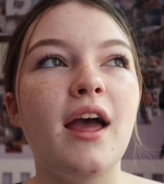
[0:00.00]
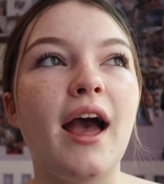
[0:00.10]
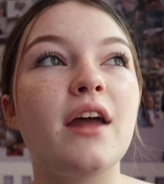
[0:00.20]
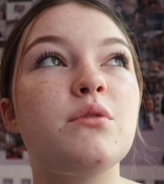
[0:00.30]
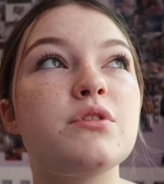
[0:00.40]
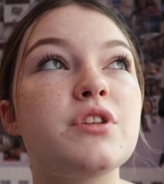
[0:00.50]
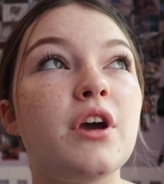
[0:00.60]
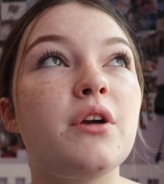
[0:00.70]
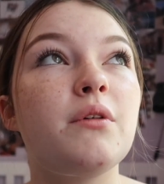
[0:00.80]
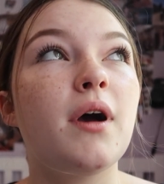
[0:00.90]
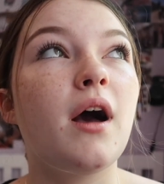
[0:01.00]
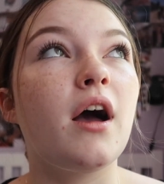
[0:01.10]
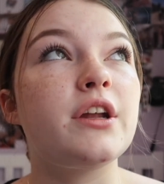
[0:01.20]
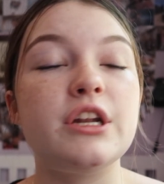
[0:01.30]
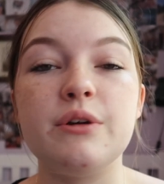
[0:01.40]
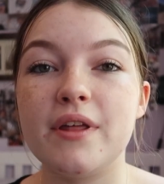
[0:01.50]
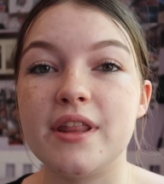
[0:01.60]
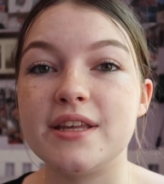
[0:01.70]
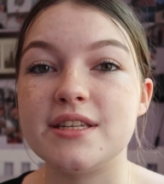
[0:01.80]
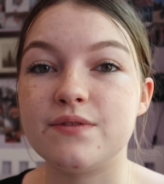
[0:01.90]
And also, I don't know whether
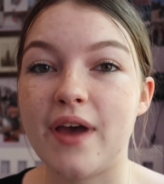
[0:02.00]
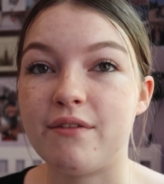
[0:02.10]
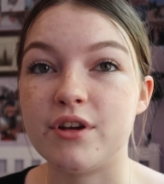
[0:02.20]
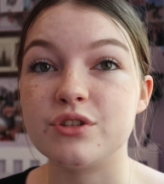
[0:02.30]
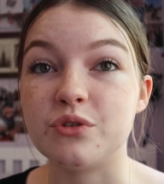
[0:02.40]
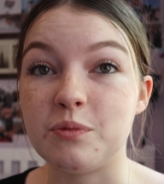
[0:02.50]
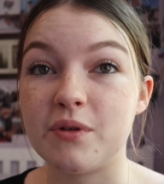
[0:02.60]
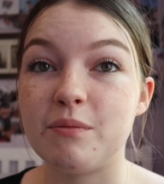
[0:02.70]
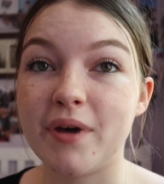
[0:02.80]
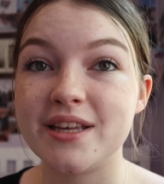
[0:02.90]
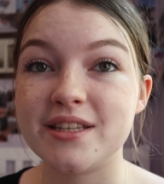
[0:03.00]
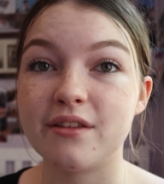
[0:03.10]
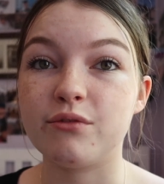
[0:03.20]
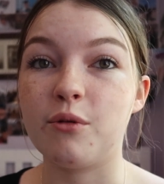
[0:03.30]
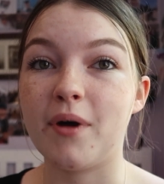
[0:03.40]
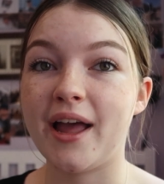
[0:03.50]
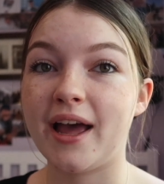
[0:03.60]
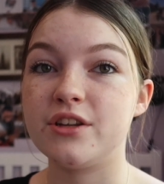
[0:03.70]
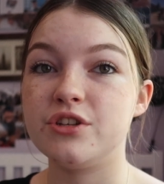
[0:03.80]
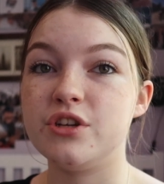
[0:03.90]
this is for every school, but for my sixth form I
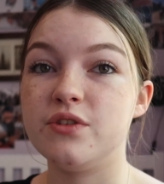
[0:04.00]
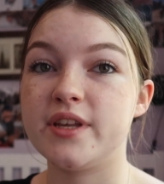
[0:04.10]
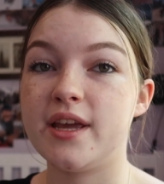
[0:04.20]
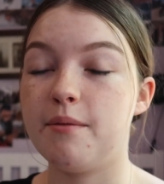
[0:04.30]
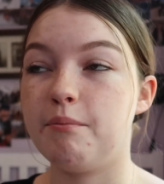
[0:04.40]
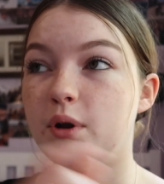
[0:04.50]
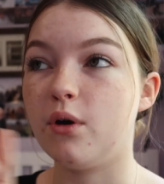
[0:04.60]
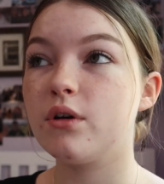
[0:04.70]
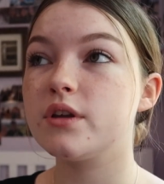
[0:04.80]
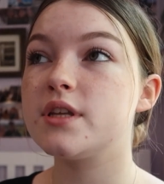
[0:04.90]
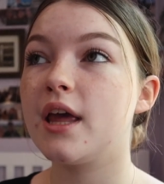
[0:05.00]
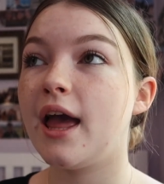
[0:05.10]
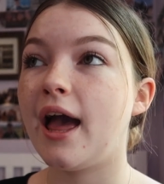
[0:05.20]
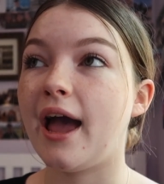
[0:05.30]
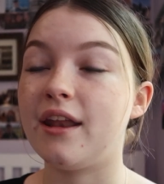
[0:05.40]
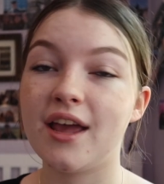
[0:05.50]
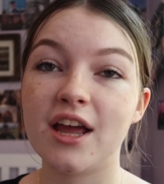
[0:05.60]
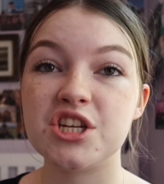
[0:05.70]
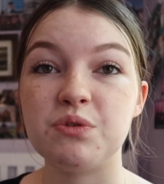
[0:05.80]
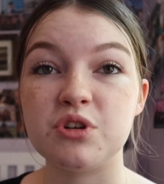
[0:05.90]
had to choose it in blocks, and I
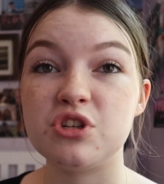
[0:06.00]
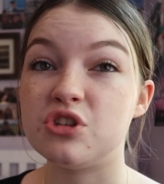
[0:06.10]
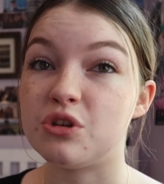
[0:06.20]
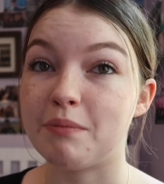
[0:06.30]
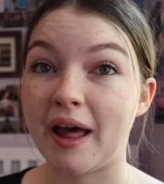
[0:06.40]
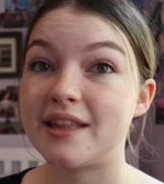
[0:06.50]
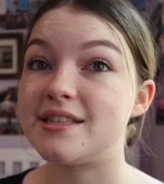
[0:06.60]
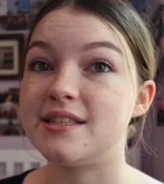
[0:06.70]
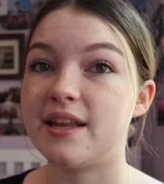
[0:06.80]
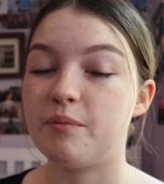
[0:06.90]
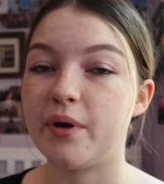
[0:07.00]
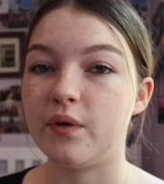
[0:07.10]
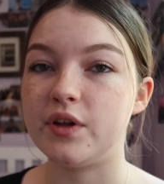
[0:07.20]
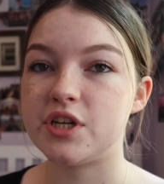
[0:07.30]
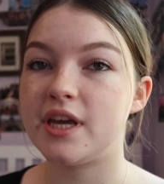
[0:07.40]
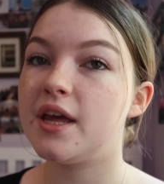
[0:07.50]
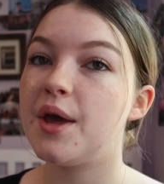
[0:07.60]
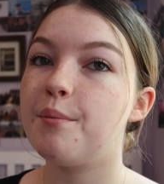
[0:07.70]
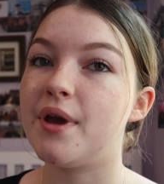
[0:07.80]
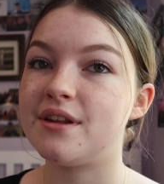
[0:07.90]
actually wanted to do maths instead of biology,
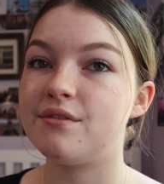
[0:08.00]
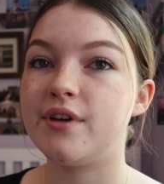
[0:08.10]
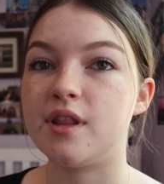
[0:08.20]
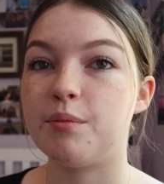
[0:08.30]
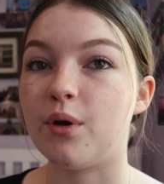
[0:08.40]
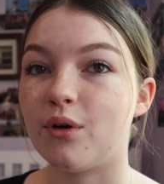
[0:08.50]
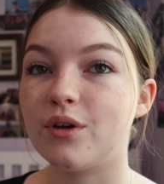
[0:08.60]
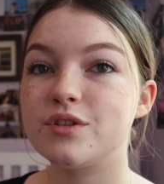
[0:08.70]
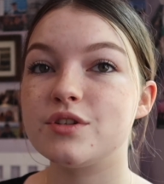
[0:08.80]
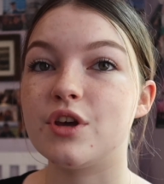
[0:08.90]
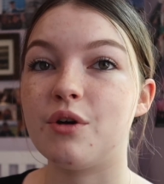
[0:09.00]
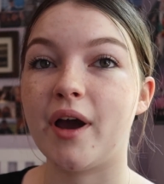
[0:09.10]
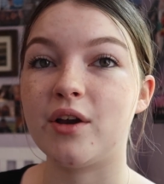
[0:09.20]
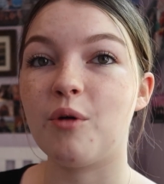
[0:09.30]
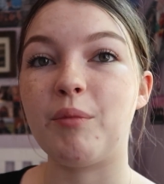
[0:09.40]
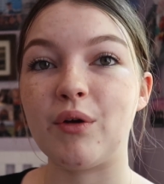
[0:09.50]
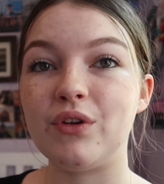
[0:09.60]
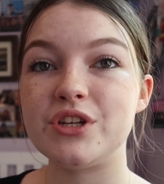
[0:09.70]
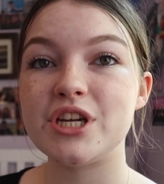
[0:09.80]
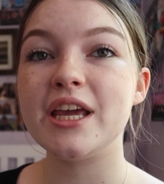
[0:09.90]
but it didn't fit the blocks, so I got
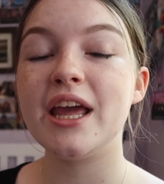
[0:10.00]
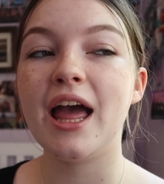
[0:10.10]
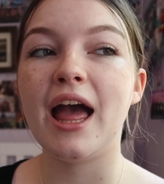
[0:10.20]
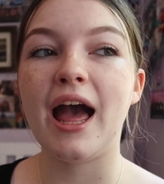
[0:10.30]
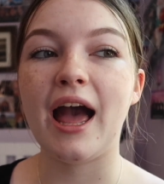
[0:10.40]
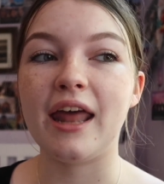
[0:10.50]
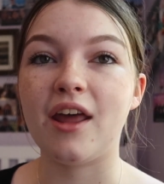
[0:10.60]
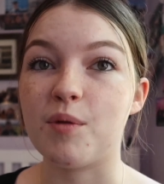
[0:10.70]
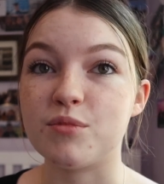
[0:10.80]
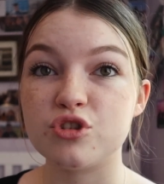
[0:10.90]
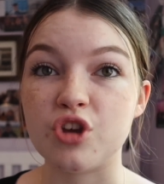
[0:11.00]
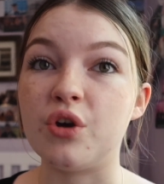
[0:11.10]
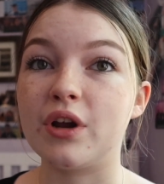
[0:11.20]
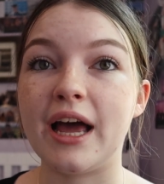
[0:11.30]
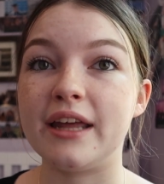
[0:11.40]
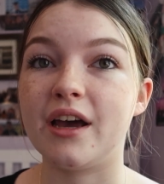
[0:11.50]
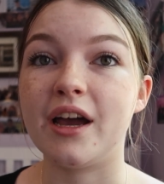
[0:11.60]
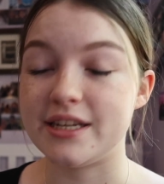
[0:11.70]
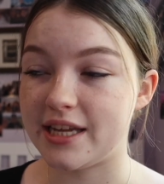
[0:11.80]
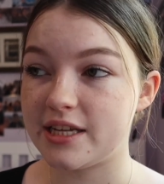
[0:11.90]
biology, and I'm so glad
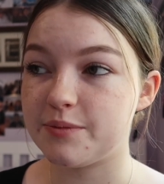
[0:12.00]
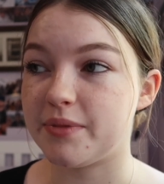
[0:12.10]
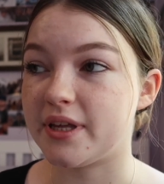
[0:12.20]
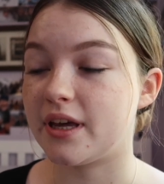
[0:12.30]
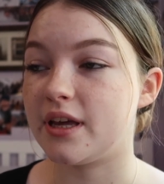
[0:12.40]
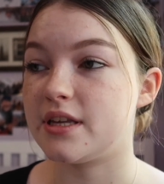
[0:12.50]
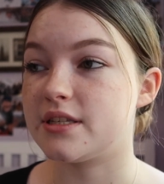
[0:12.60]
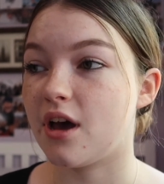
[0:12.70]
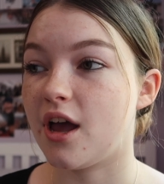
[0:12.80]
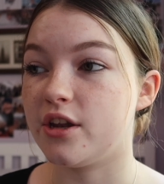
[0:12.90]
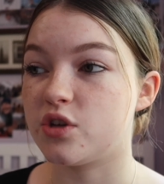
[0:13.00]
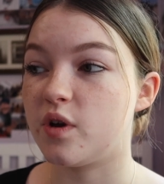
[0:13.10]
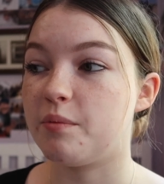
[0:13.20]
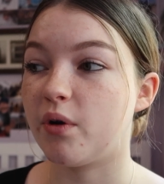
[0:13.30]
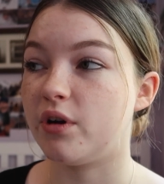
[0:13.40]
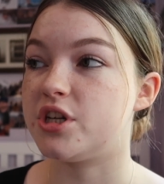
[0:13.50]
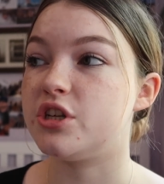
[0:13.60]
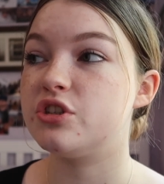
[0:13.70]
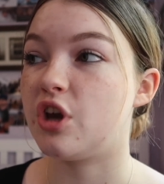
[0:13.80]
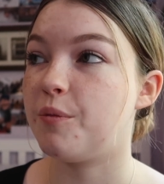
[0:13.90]
I did, because I enjoy biology
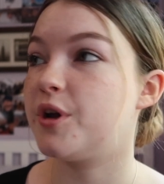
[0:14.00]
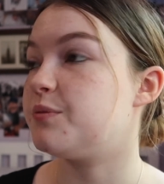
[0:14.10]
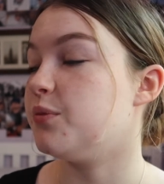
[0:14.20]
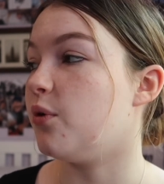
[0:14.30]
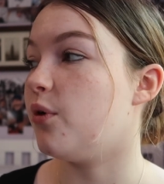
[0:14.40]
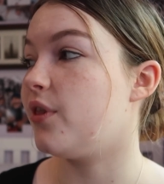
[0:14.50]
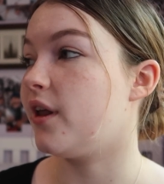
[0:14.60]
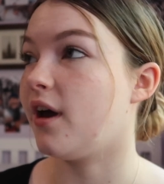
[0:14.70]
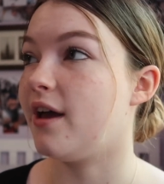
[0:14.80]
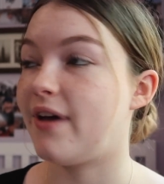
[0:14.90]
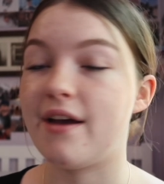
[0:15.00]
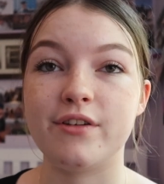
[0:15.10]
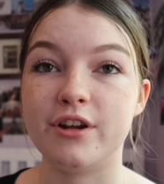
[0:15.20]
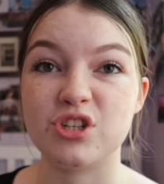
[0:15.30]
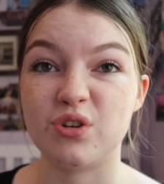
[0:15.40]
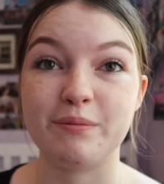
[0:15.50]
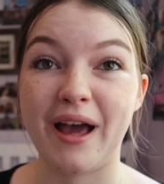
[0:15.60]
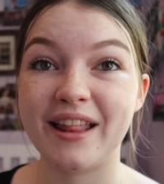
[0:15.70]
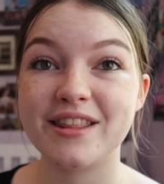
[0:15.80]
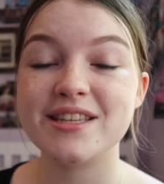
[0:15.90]
so much more than I've ever enjoyed
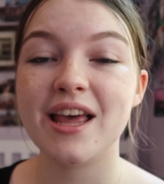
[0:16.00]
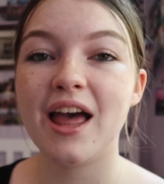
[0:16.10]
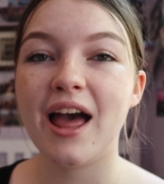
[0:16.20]
maths.